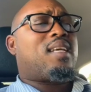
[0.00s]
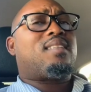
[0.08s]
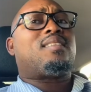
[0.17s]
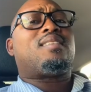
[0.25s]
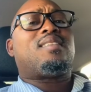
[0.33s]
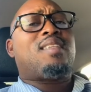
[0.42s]

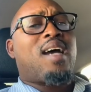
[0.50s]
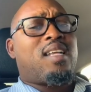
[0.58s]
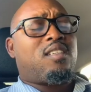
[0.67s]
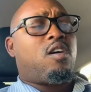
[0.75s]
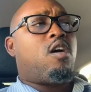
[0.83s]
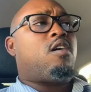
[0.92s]
is
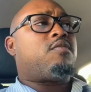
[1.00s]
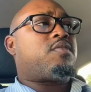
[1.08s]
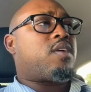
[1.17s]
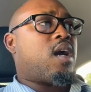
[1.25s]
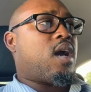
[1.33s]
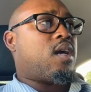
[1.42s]
not of
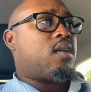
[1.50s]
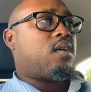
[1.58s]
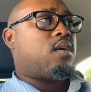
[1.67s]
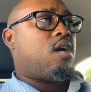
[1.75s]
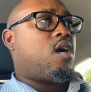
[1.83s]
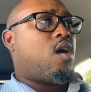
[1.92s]
God.
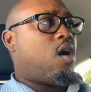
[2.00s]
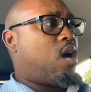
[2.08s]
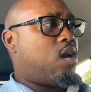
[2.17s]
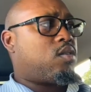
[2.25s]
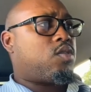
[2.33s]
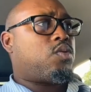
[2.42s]

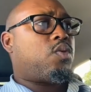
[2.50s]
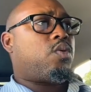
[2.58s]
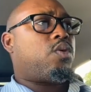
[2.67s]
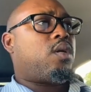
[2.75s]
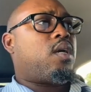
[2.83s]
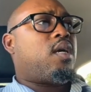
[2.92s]
Also,
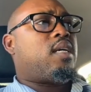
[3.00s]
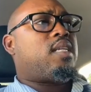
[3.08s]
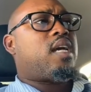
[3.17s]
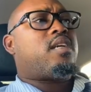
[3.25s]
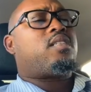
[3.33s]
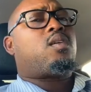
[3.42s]

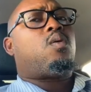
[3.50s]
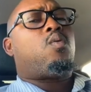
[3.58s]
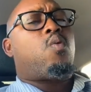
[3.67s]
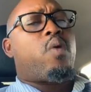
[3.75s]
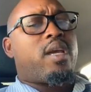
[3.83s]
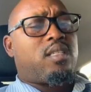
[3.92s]
there is a
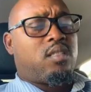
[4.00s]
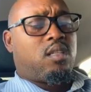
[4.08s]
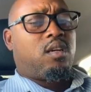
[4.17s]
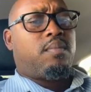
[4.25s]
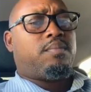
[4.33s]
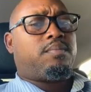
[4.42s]

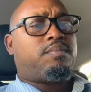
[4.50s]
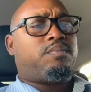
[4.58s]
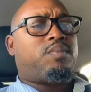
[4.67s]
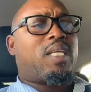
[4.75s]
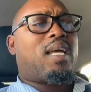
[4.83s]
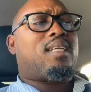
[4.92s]

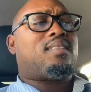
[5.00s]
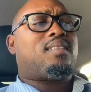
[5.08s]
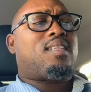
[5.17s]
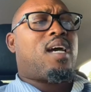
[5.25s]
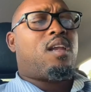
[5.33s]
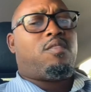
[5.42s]
wisdom that is
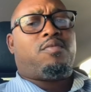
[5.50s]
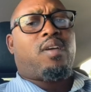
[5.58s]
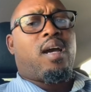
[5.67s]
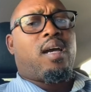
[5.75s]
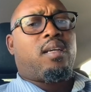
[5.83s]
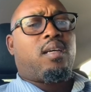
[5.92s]
not of
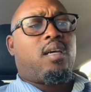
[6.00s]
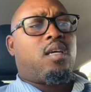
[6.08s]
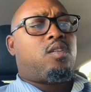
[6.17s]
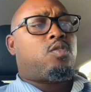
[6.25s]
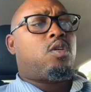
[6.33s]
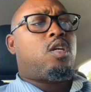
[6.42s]

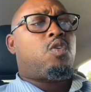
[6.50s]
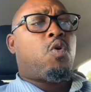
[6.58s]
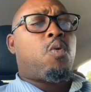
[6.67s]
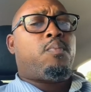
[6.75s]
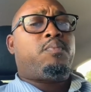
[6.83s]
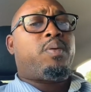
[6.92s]
God. So,
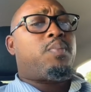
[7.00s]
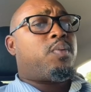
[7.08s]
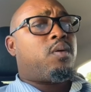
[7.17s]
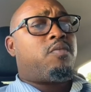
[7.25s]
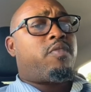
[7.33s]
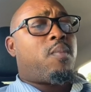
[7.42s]

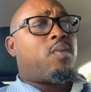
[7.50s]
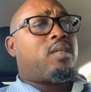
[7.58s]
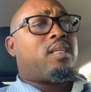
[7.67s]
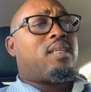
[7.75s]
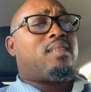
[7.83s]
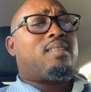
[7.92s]
people from on
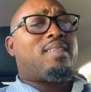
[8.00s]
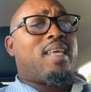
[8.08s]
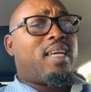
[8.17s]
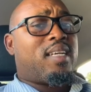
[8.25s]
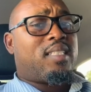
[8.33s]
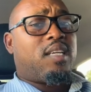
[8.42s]
the
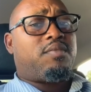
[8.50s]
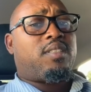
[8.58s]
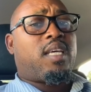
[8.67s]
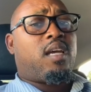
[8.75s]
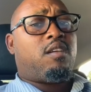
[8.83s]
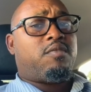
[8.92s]
negative
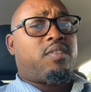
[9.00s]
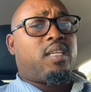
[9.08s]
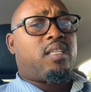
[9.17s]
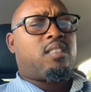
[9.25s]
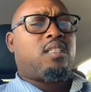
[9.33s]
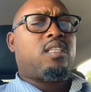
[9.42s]
side of
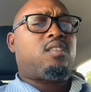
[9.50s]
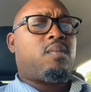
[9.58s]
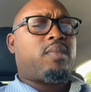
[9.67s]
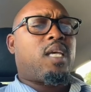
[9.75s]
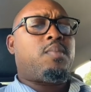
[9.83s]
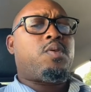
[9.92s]
things, they
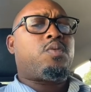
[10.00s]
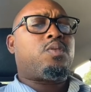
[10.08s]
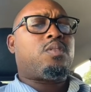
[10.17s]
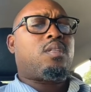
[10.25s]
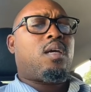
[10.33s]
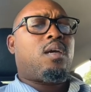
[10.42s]
sometimes
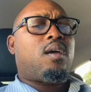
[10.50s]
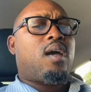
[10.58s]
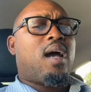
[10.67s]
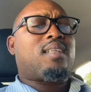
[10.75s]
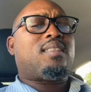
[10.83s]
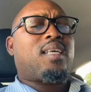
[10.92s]
use
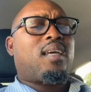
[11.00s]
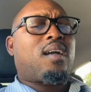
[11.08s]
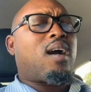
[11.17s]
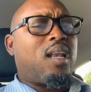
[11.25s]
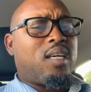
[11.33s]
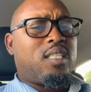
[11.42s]
a
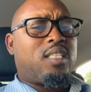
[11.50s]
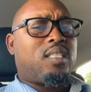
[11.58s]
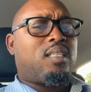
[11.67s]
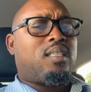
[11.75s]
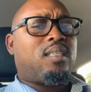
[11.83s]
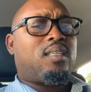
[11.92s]

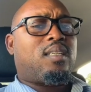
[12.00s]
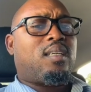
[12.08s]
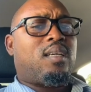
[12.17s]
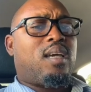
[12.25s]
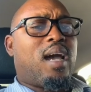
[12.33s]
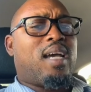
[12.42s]
psychology
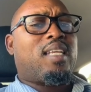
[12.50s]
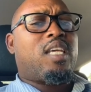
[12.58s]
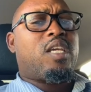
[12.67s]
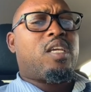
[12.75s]
and